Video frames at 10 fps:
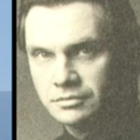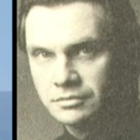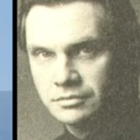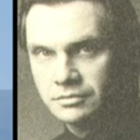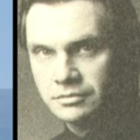
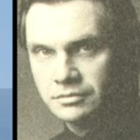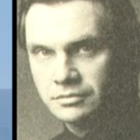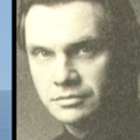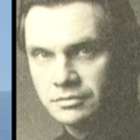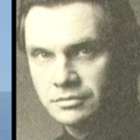
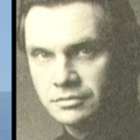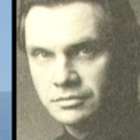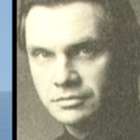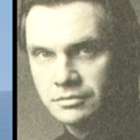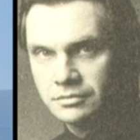
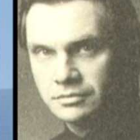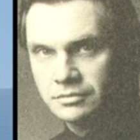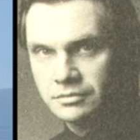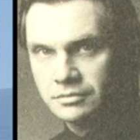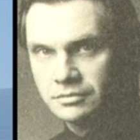
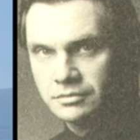Nobody speaks.